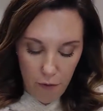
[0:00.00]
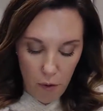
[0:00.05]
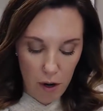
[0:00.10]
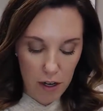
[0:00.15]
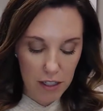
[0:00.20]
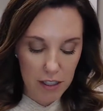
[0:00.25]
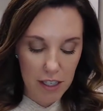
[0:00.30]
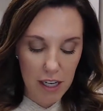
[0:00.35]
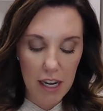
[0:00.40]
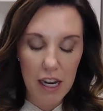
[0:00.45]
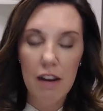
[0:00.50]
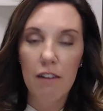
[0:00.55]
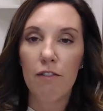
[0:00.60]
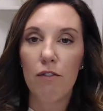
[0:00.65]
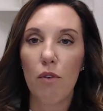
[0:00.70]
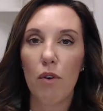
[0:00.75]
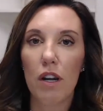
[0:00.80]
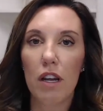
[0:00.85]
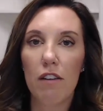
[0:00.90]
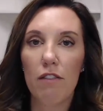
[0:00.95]

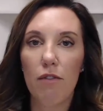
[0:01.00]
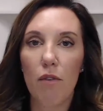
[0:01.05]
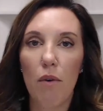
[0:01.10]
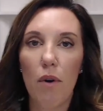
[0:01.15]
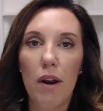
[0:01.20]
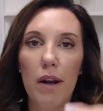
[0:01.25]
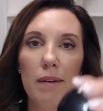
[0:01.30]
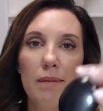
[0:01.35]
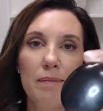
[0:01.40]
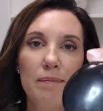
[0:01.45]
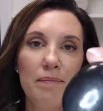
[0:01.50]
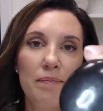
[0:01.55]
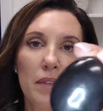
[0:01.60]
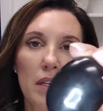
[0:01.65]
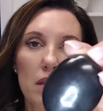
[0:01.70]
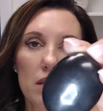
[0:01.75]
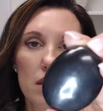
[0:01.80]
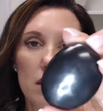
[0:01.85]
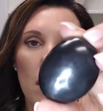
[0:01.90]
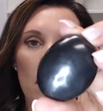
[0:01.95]
$14.44.
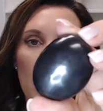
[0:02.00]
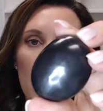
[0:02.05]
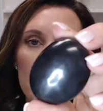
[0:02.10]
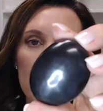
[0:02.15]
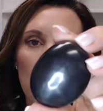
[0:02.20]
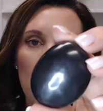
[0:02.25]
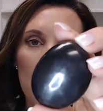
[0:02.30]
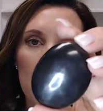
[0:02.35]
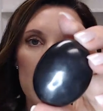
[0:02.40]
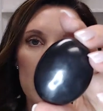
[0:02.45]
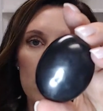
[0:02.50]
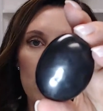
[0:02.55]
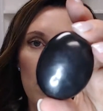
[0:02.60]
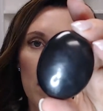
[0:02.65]
So that's what this